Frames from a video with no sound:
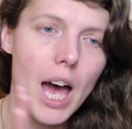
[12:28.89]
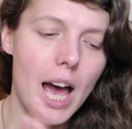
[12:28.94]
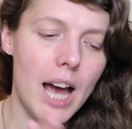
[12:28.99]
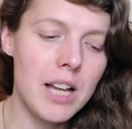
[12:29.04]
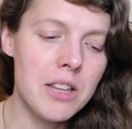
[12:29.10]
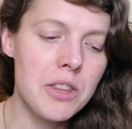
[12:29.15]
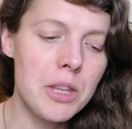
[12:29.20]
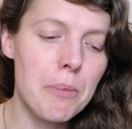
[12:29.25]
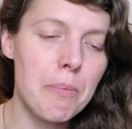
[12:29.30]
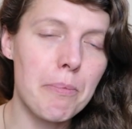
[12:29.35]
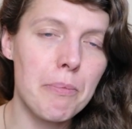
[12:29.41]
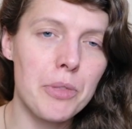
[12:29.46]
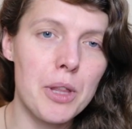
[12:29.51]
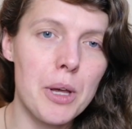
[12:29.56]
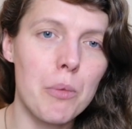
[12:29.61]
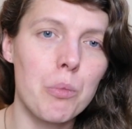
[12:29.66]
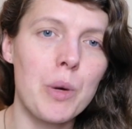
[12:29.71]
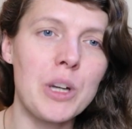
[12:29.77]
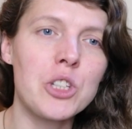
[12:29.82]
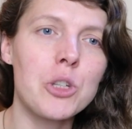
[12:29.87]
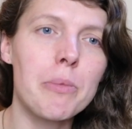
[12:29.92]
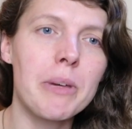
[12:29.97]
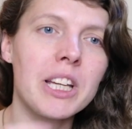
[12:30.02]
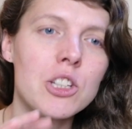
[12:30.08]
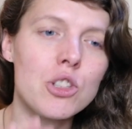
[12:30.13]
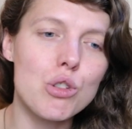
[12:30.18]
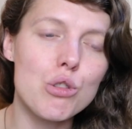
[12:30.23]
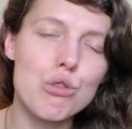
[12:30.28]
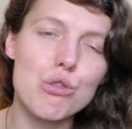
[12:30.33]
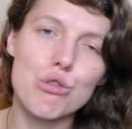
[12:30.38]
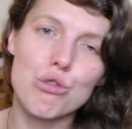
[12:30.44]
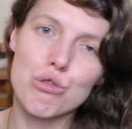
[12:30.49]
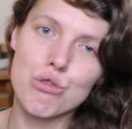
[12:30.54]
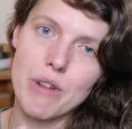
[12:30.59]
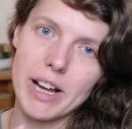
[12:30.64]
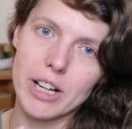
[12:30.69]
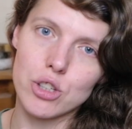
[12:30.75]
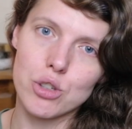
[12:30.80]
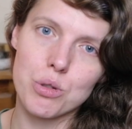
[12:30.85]
And when you begin to
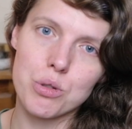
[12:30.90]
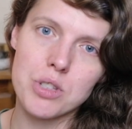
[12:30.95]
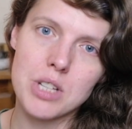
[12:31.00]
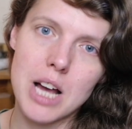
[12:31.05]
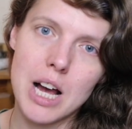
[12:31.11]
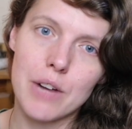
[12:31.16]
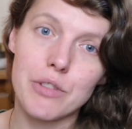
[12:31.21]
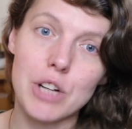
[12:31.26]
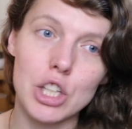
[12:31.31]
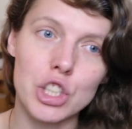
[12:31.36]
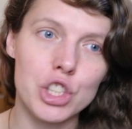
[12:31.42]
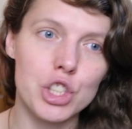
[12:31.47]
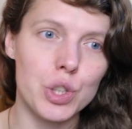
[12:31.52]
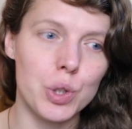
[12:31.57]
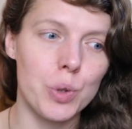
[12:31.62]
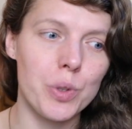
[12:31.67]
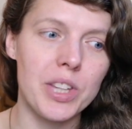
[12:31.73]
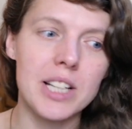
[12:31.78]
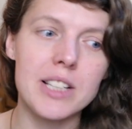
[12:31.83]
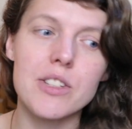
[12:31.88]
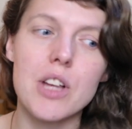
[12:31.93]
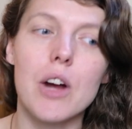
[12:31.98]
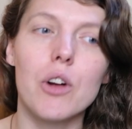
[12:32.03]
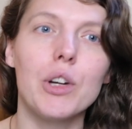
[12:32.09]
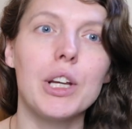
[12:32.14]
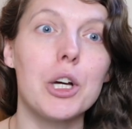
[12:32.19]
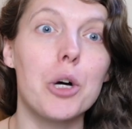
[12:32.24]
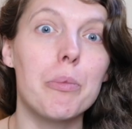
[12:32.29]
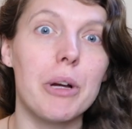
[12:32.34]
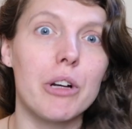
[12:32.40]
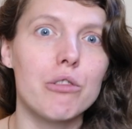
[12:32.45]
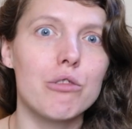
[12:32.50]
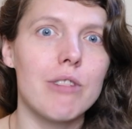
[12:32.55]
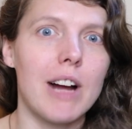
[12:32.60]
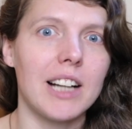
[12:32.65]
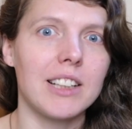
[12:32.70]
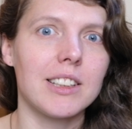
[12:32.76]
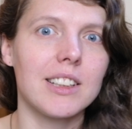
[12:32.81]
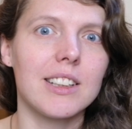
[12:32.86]
stretch yourself and do things that are a little bit
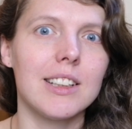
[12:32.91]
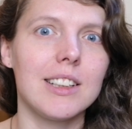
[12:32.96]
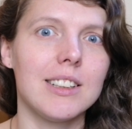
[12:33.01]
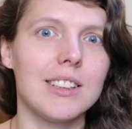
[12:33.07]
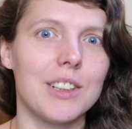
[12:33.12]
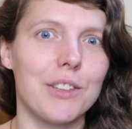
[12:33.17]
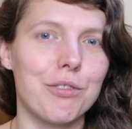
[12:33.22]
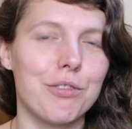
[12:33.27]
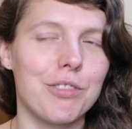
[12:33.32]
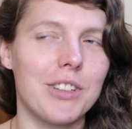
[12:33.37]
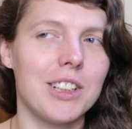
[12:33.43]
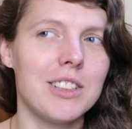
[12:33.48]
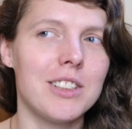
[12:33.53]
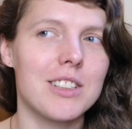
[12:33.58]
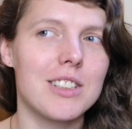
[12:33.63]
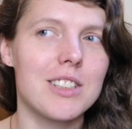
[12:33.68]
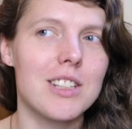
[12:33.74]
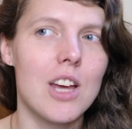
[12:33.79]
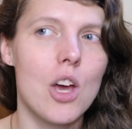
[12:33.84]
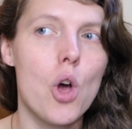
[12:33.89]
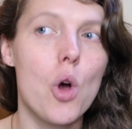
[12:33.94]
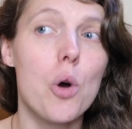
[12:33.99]
radically different